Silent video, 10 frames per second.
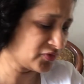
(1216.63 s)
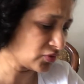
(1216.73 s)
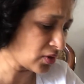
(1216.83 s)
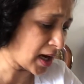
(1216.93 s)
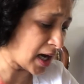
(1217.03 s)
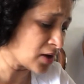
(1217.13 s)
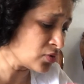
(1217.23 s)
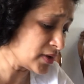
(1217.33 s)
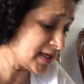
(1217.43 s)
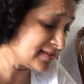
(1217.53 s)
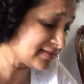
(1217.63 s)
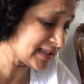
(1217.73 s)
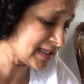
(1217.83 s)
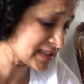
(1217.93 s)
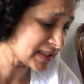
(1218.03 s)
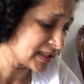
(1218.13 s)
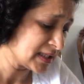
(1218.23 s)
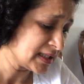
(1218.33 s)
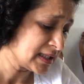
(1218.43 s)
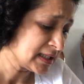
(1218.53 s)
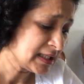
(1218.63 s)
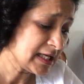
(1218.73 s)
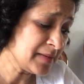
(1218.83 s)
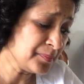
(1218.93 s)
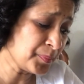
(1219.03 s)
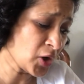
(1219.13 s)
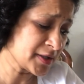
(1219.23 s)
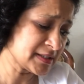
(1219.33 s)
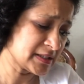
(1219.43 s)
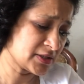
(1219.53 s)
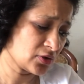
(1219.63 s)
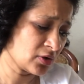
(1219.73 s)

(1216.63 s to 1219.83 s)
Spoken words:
So how is it important,